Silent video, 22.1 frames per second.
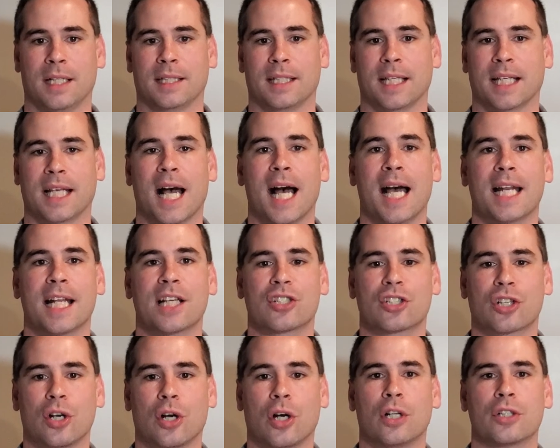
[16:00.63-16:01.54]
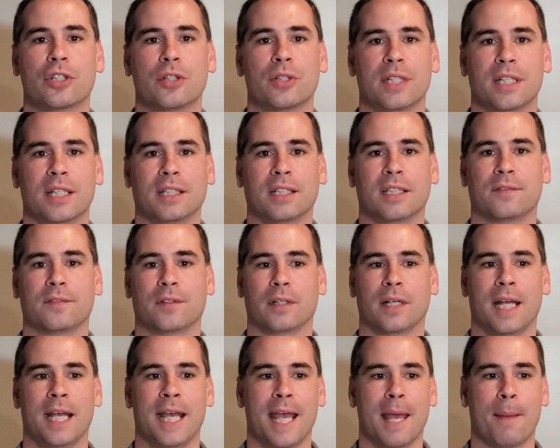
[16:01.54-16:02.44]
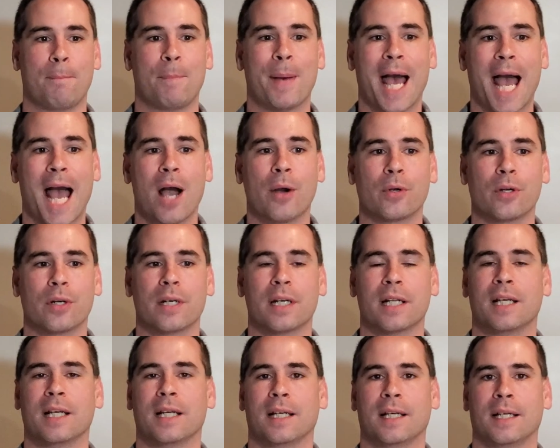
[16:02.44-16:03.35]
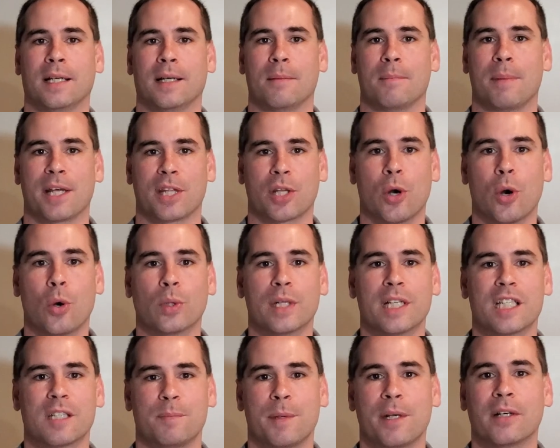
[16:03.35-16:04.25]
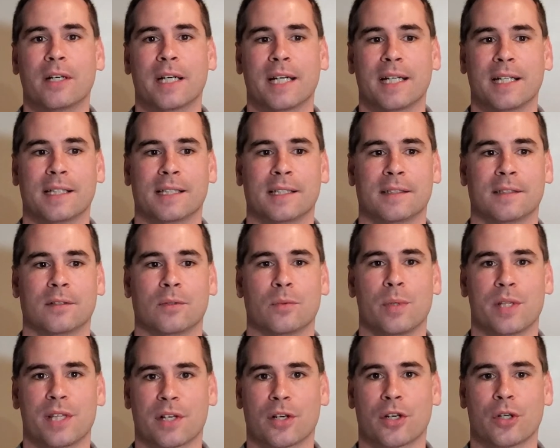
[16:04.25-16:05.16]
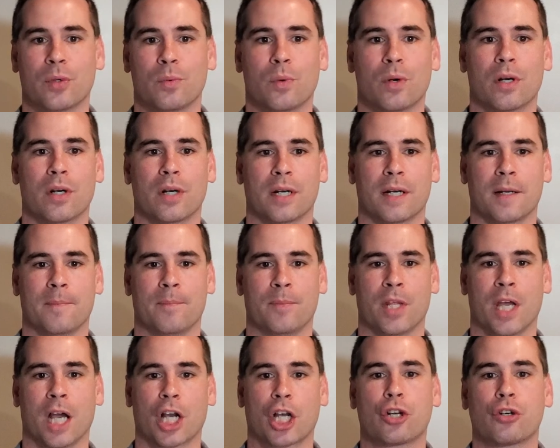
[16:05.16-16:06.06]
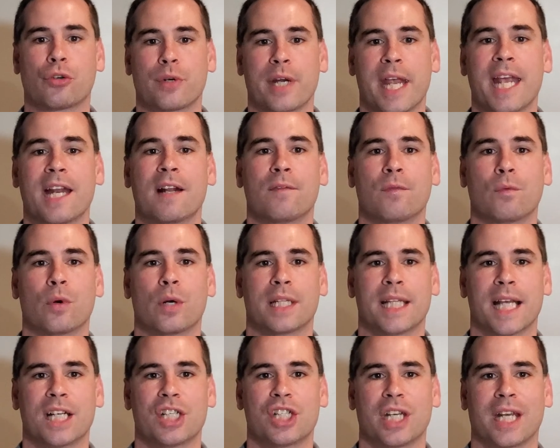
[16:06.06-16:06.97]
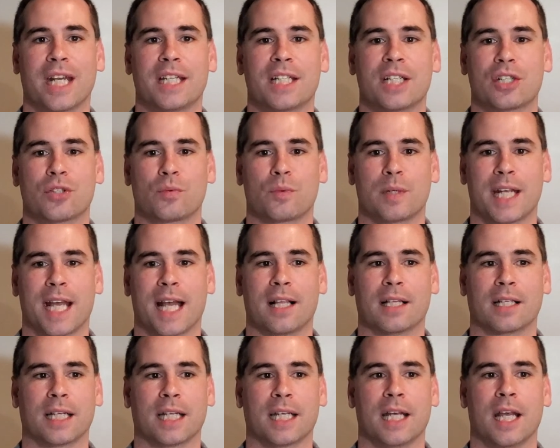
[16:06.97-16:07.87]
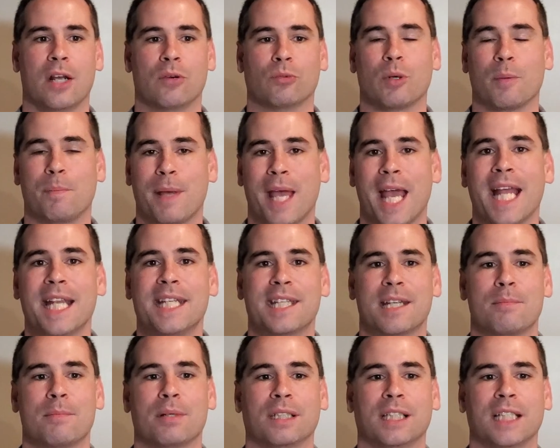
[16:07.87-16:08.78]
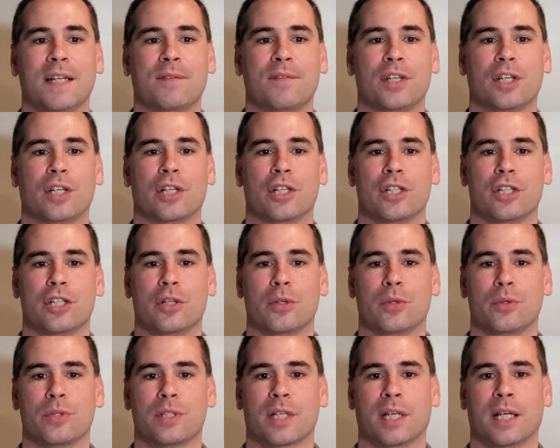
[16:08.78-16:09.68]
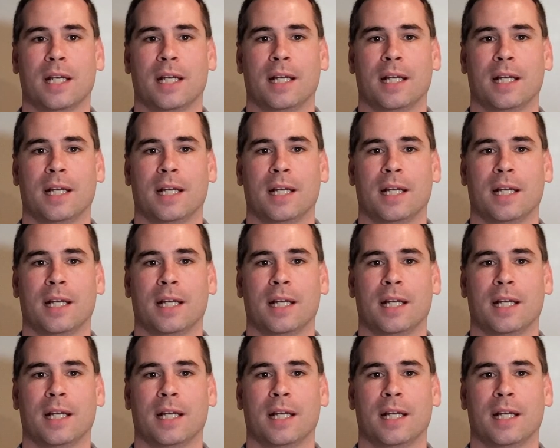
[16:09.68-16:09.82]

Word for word: that God has called you to deliver, empowered by the Holy Spirit with a good word, a creative word that changes reality. Repent and believe the good news.